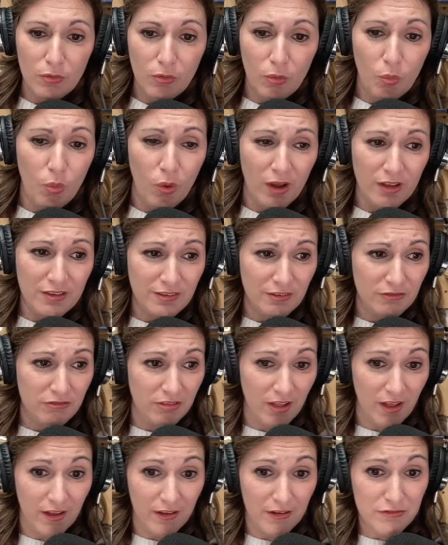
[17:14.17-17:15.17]
Watts of
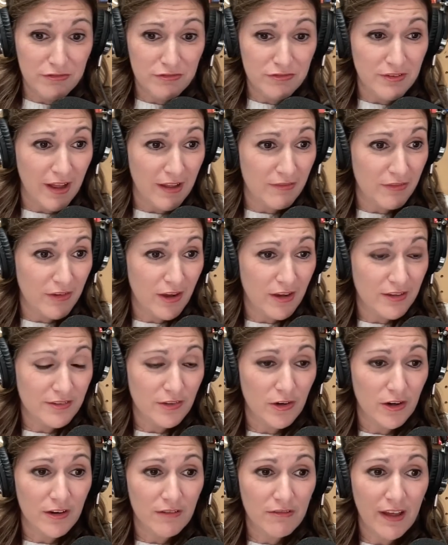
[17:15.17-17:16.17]
Love. Have you guys
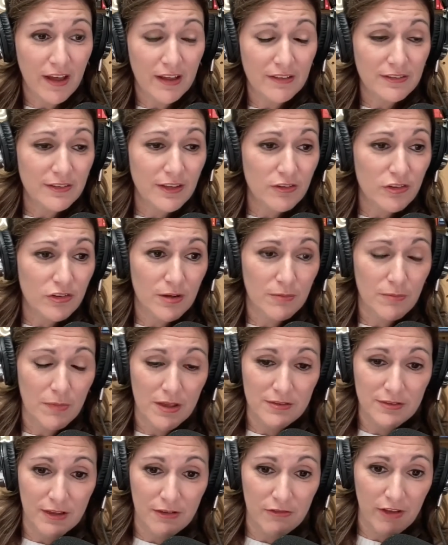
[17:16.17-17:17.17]
heard of that? Such an
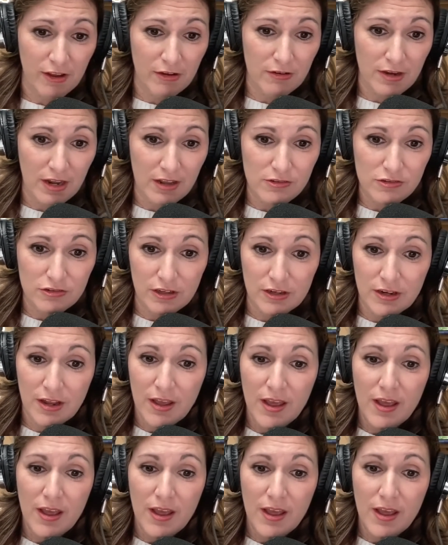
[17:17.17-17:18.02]
amazing foundation.